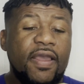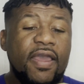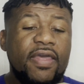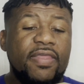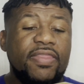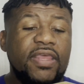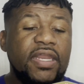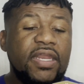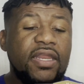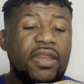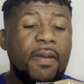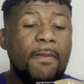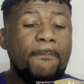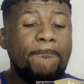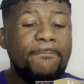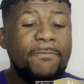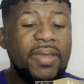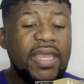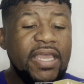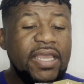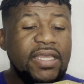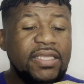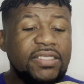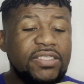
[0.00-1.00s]
And then in the
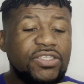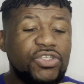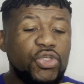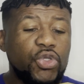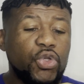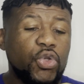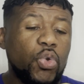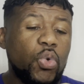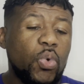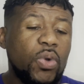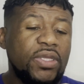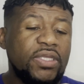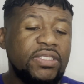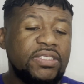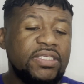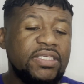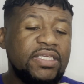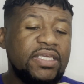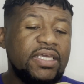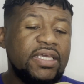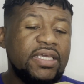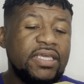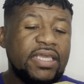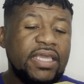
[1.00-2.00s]
base, you're going to
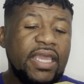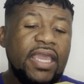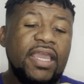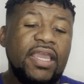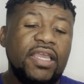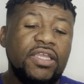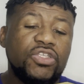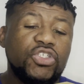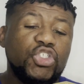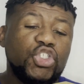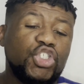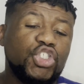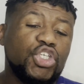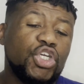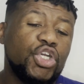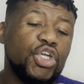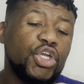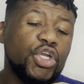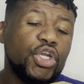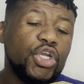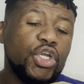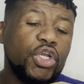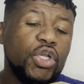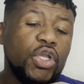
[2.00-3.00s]
get cane
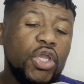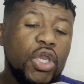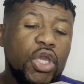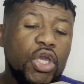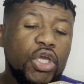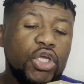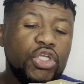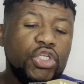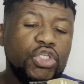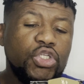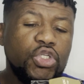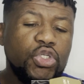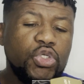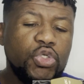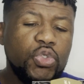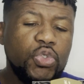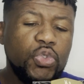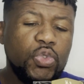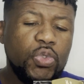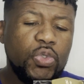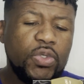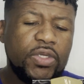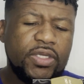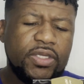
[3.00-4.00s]
sugar,
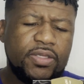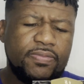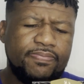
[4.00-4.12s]
new,